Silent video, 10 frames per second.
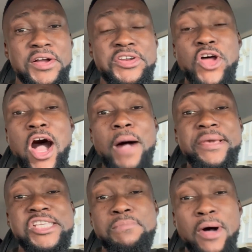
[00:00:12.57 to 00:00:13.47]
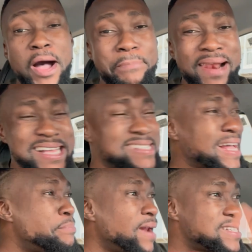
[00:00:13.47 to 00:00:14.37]
Not be small
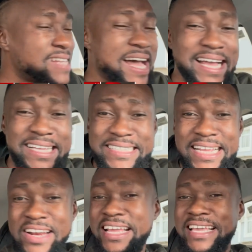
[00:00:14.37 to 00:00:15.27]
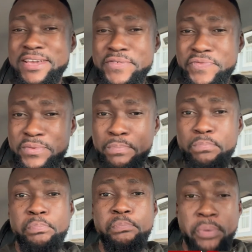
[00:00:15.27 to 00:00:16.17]
blaster. They don't they give
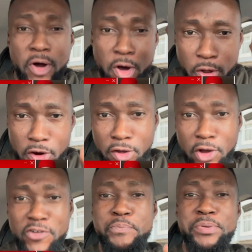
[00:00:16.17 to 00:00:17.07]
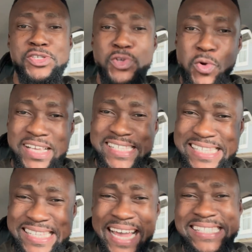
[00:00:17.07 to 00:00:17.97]
Paul of Peace Quest
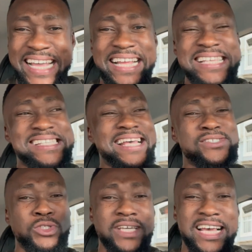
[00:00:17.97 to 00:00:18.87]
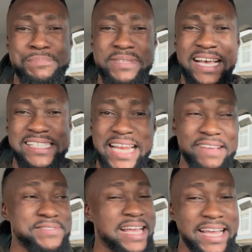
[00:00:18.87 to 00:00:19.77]
since I enter inside social media's
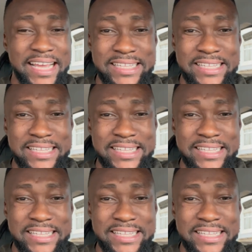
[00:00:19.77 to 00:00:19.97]
lifestyle.